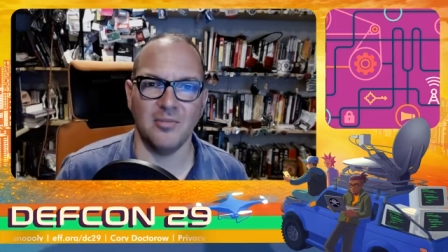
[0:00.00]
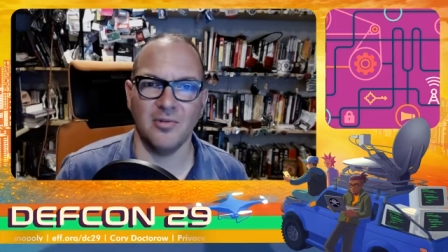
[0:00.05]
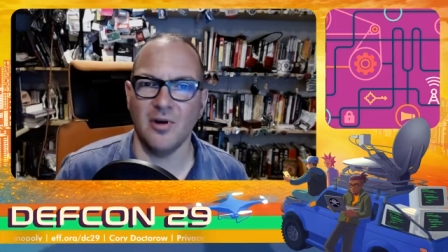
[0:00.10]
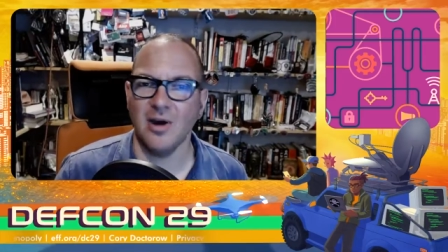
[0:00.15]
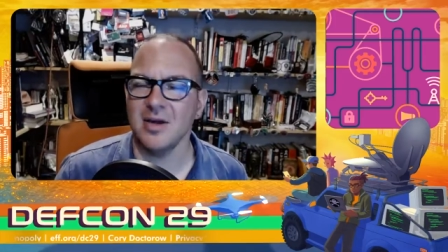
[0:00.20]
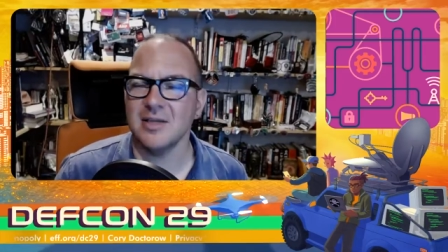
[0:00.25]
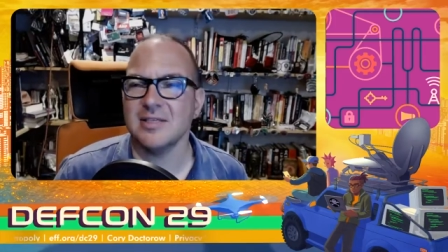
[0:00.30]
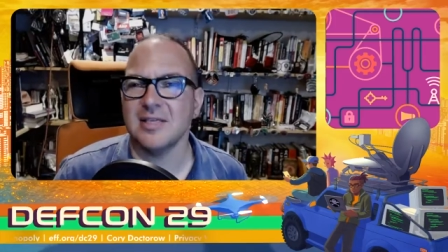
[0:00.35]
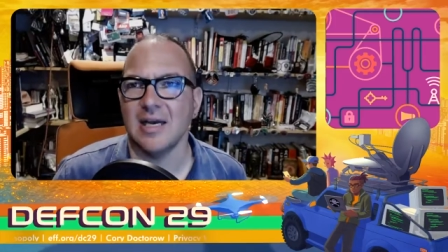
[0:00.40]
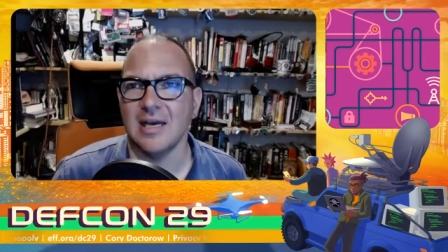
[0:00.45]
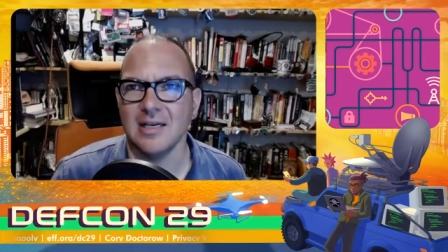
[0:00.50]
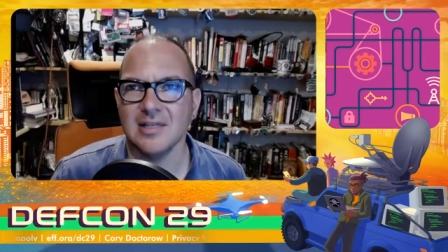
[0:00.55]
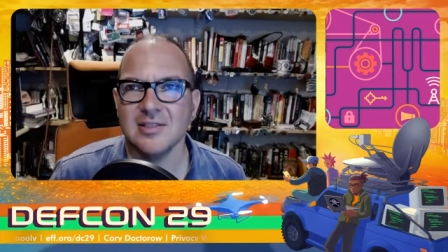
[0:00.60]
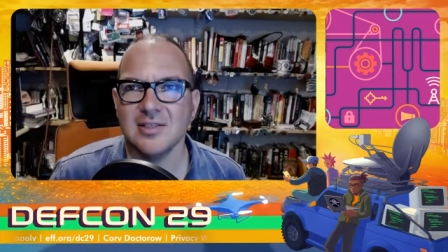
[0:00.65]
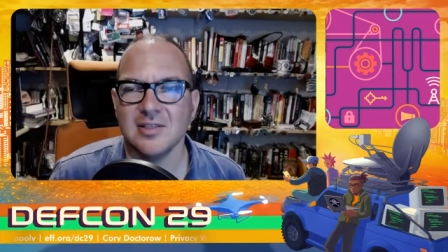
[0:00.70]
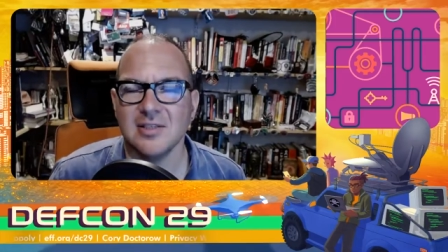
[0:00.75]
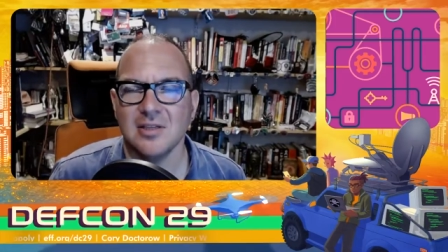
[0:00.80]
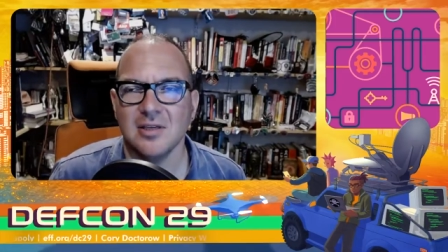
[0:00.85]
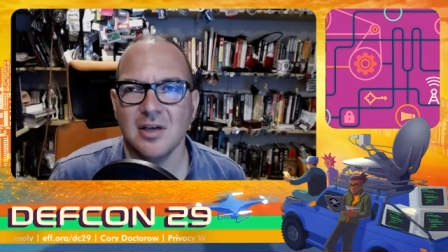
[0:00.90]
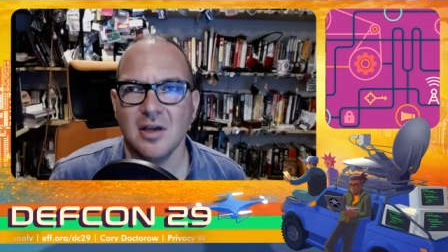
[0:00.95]

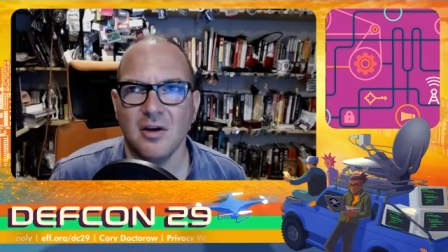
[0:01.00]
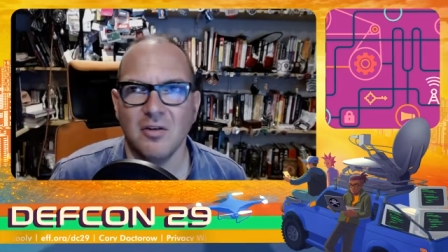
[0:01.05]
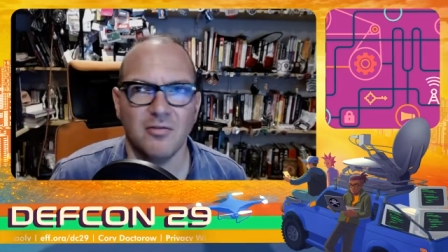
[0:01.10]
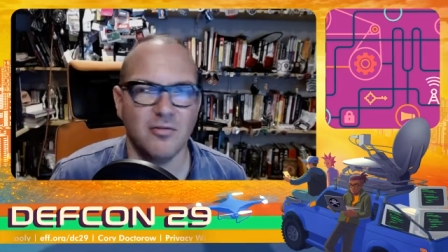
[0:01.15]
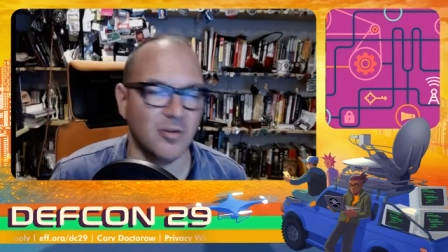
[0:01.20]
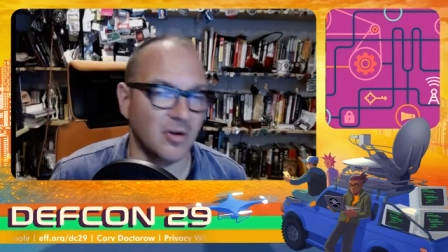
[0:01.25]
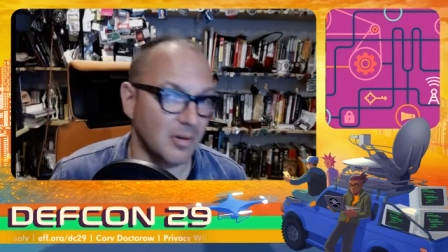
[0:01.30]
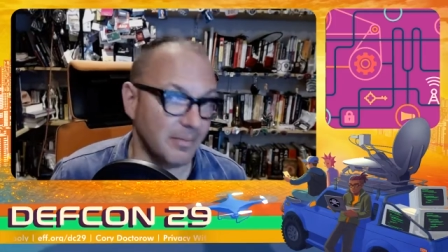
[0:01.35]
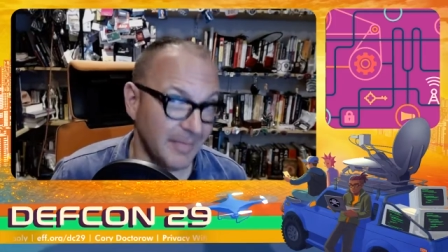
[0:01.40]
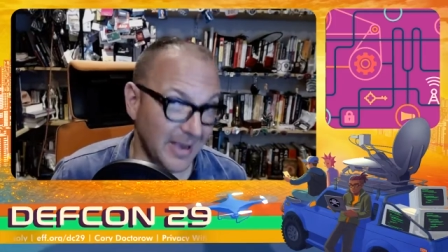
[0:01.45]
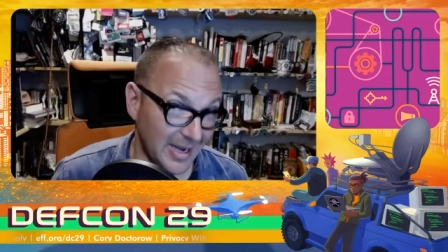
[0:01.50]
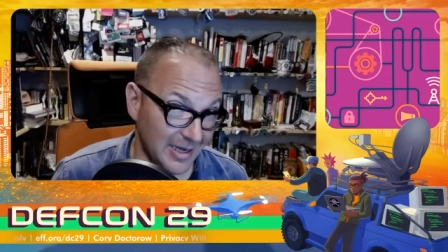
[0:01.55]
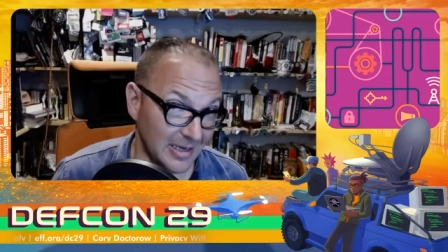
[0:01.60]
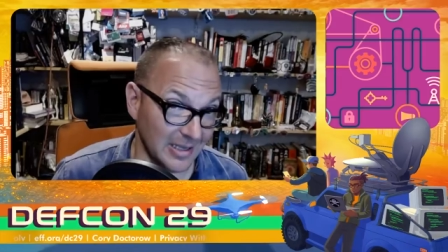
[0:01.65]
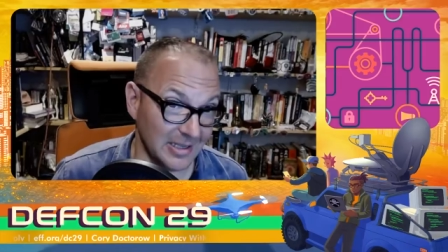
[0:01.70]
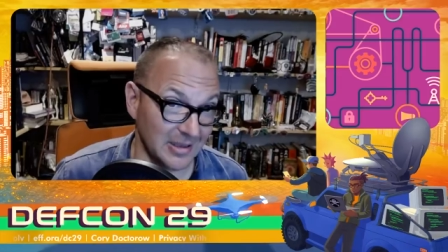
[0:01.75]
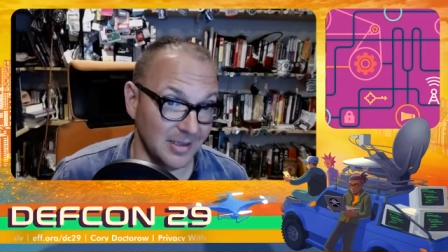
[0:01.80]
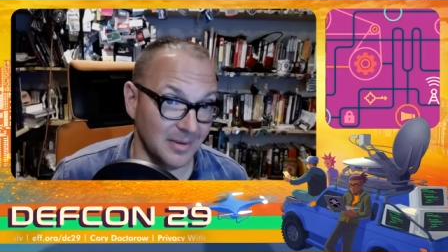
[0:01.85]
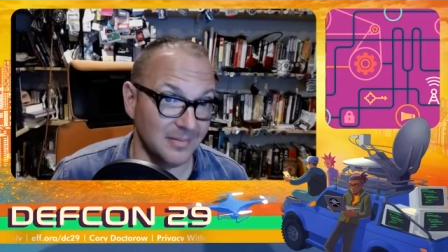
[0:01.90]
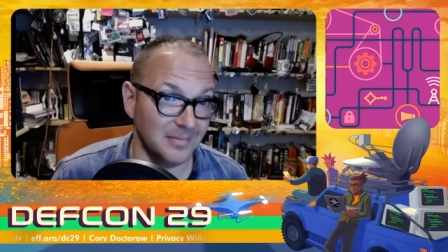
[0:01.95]
process for
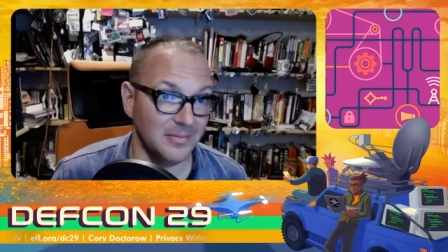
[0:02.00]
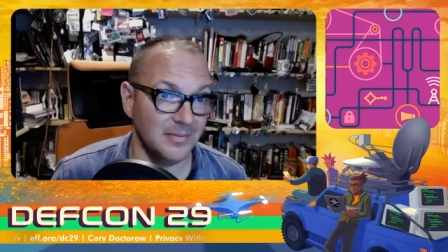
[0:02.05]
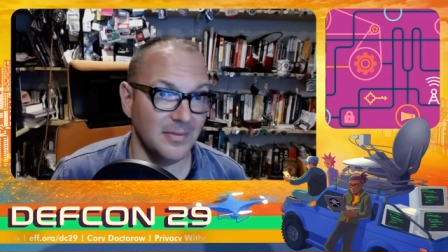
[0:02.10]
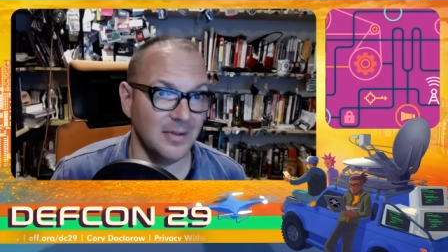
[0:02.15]
amending them.